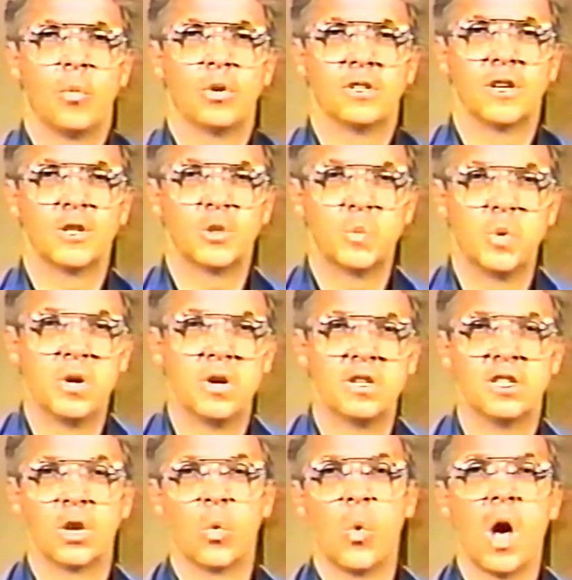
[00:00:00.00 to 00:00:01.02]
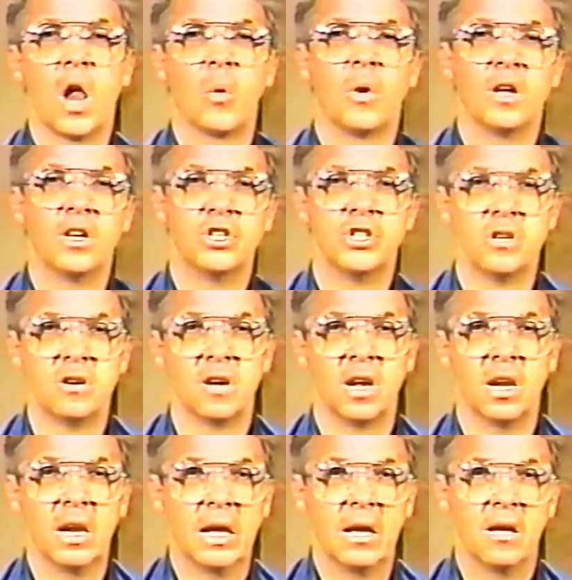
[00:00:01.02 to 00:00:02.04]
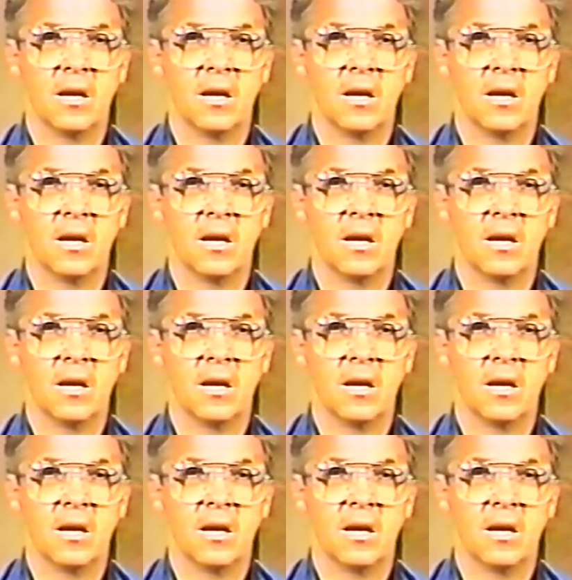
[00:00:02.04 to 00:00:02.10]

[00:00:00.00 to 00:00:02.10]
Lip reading: was experiencing while we journeyed,